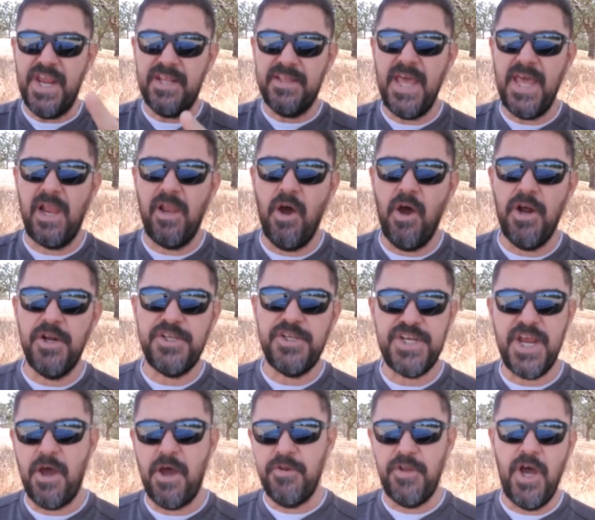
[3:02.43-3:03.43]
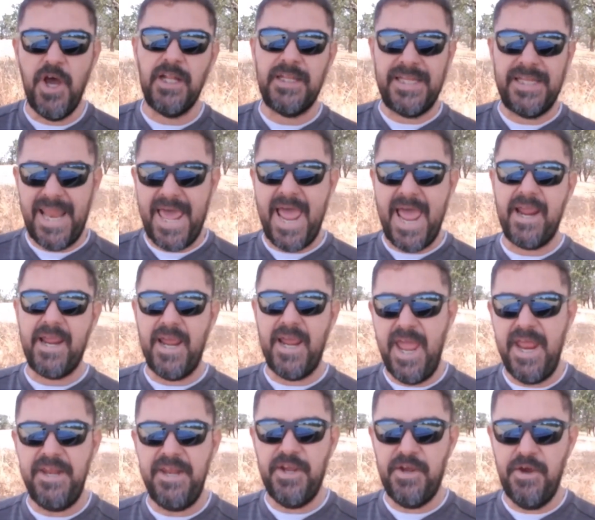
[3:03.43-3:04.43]
the Lord shall not lack
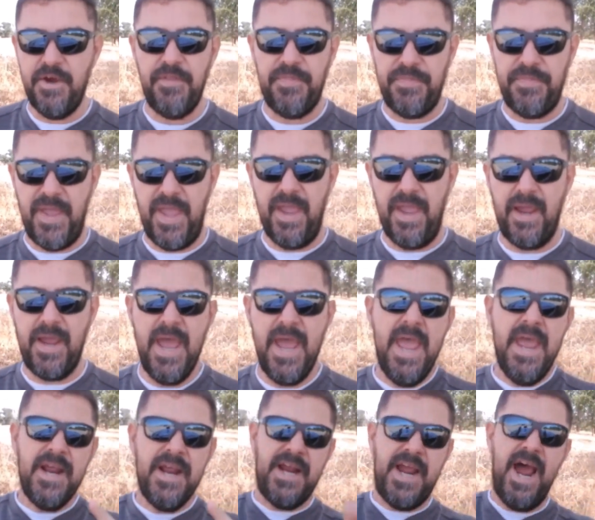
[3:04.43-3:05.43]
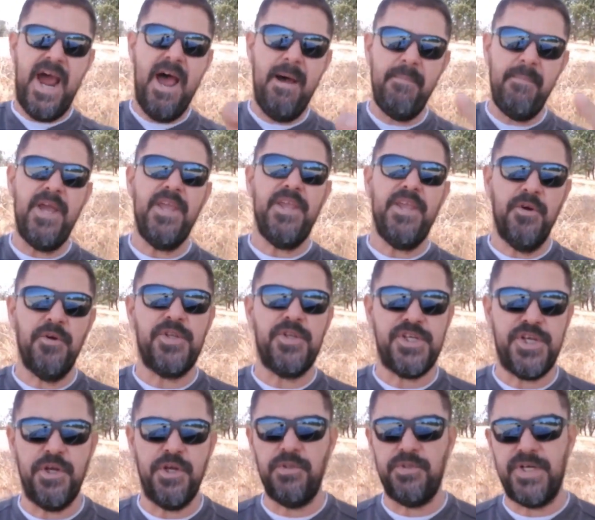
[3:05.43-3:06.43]
any good thing. Come, you
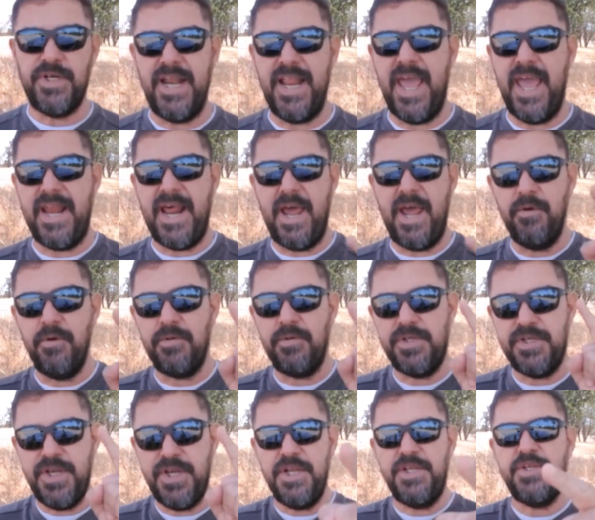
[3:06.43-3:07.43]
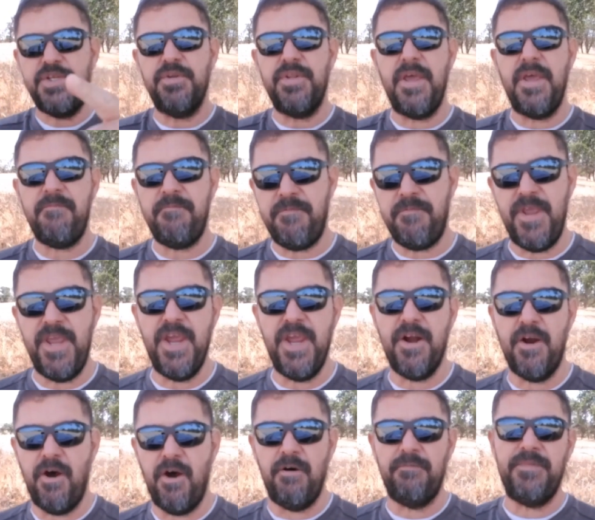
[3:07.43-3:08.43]
children, and I will teach you the
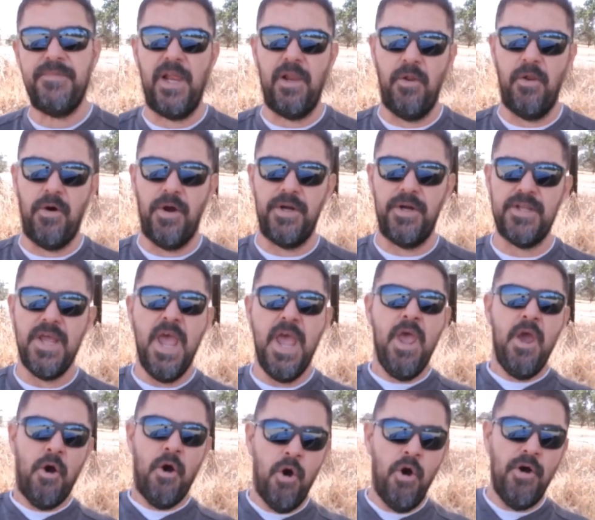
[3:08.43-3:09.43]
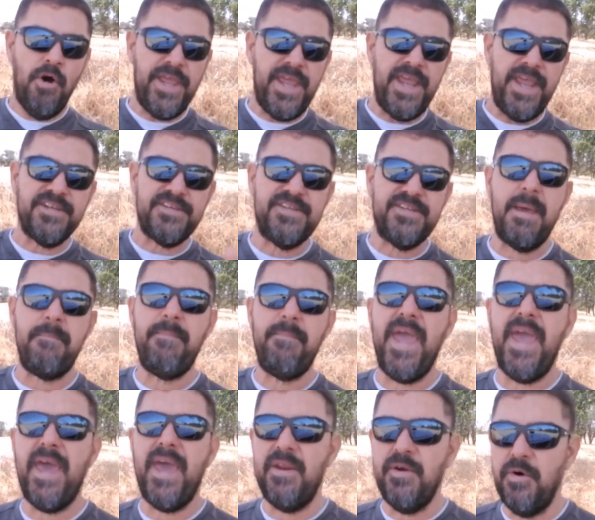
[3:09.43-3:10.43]
fear of the Lord. Who is the
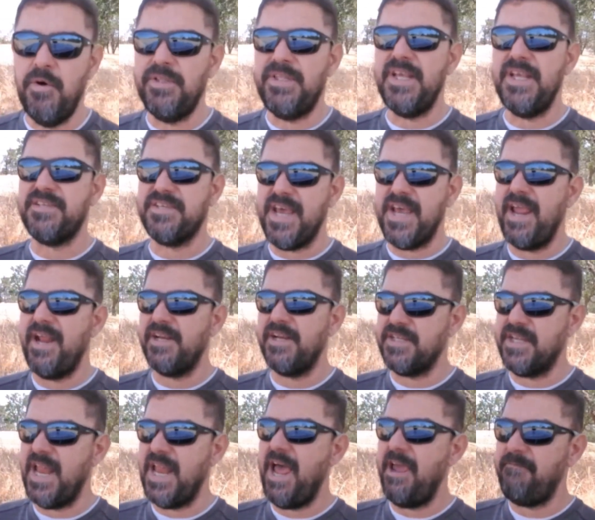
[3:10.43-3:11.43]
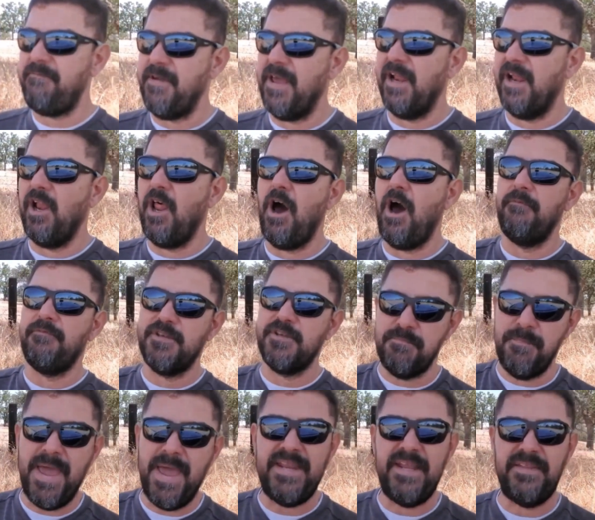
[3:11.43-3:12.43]
man who desires life and loves
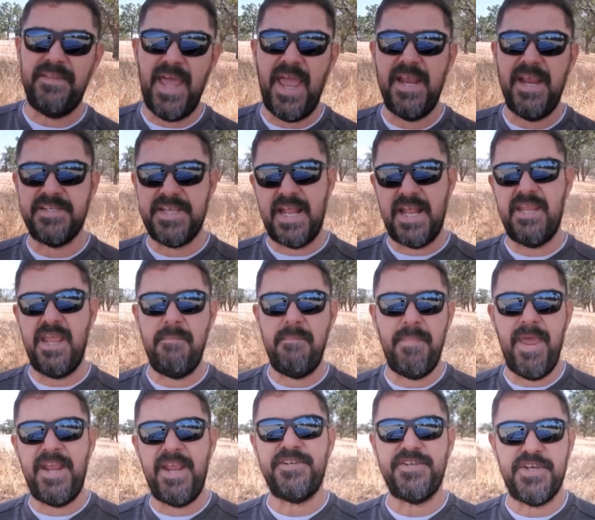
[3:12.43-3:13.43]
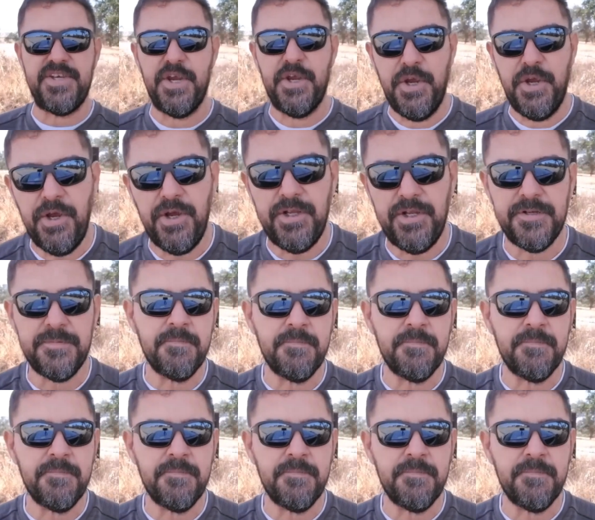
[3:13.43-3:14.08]
many days that he may see good?